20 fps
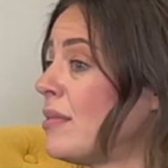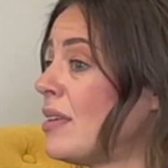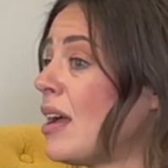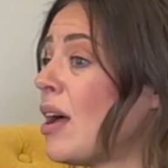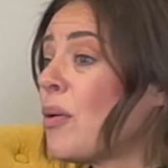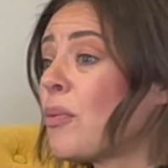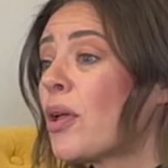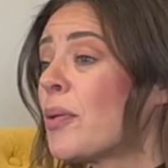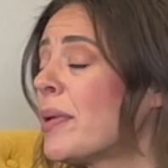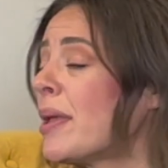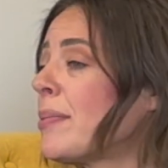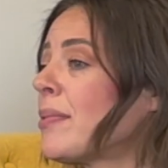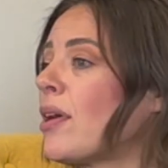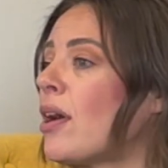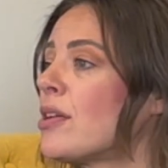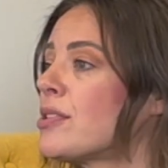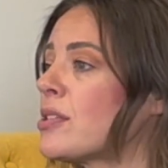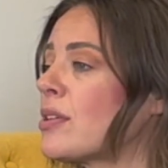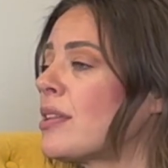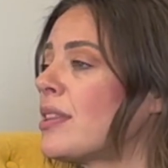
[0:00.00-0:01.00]
Wallpaper
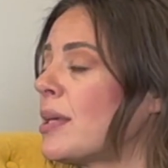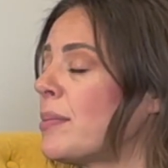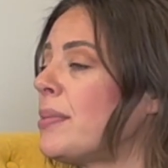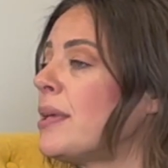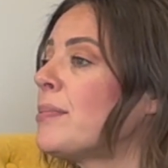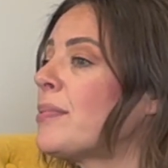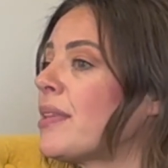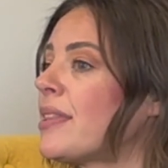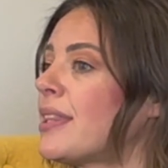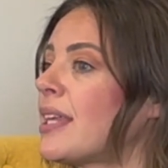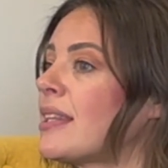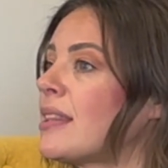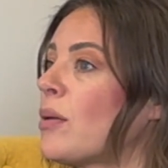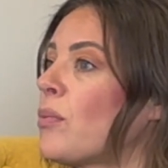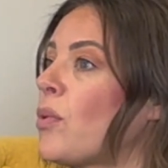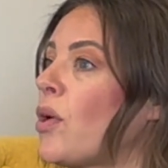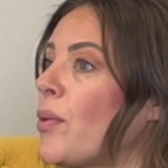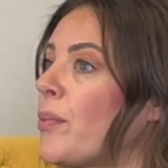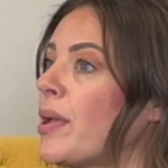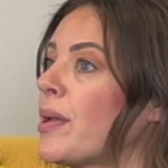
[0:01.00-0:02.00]
also, I think people think that
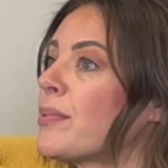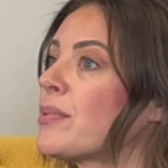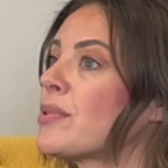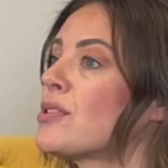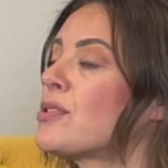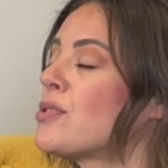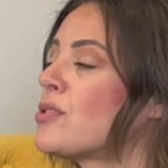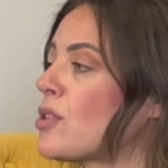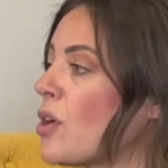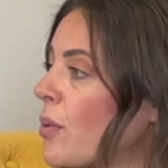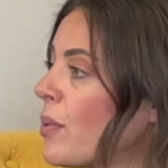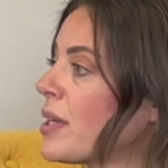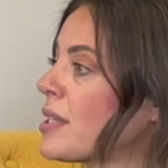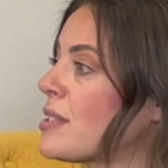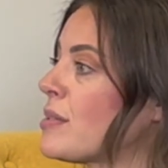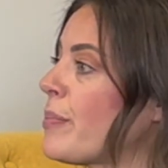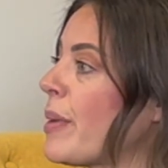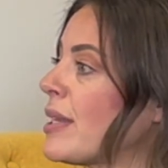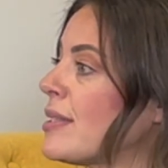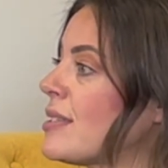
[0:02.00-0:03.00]
wallpaper is so
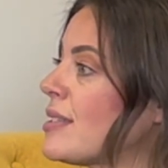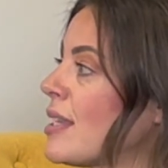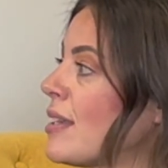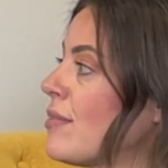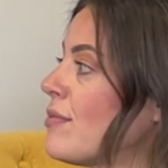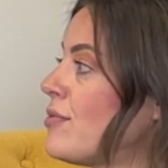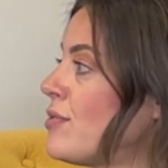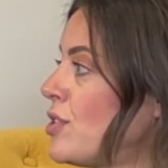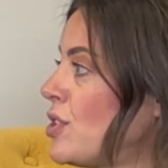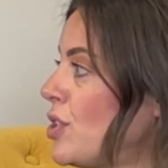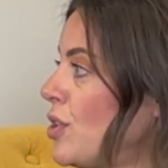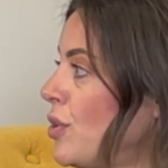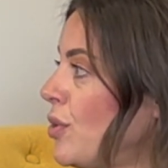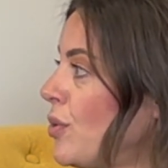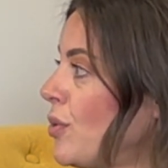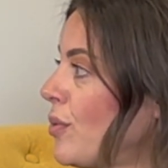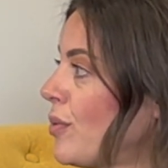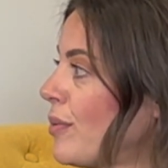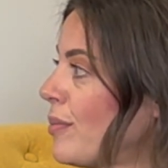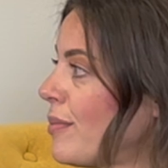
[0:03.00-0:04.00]
expensive
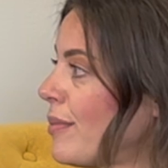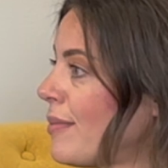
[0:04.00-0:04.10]
to